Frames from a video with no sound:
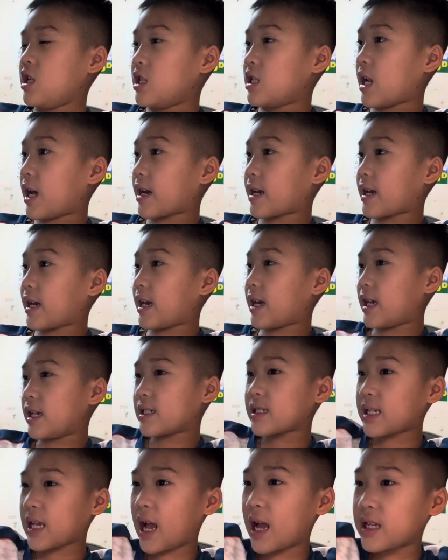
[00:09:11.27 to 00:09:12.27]
like
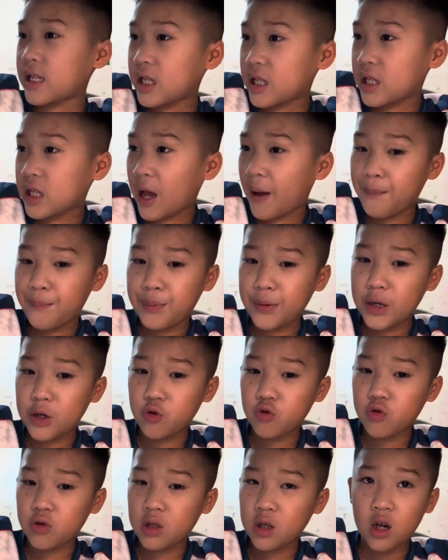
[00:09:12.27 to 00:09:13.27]
inside the
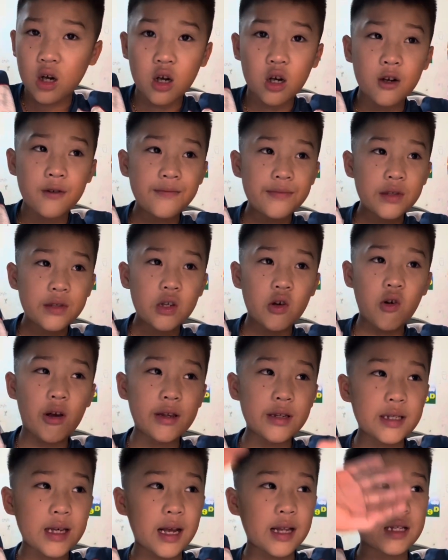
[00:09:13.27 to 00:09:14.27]
computer or
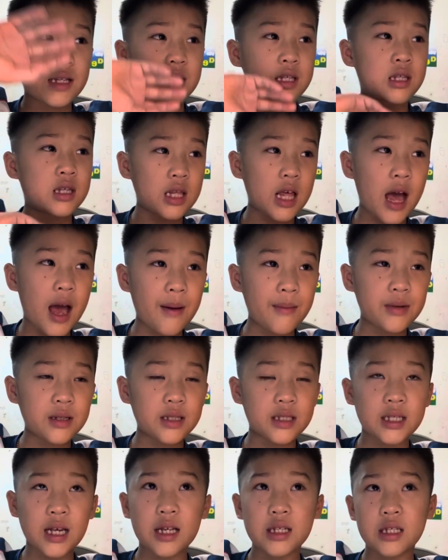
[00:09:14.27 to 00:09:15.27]
inside the flame,
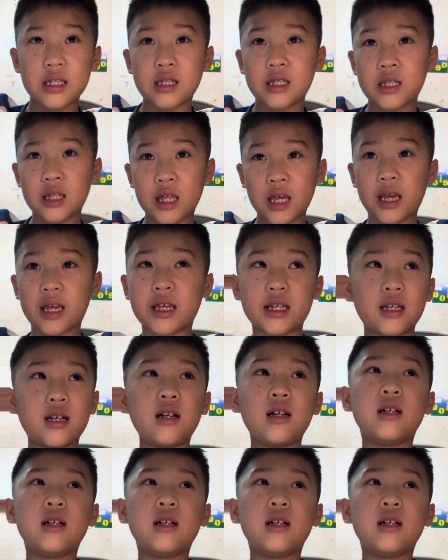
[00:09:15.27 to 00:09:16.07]
inside the thing.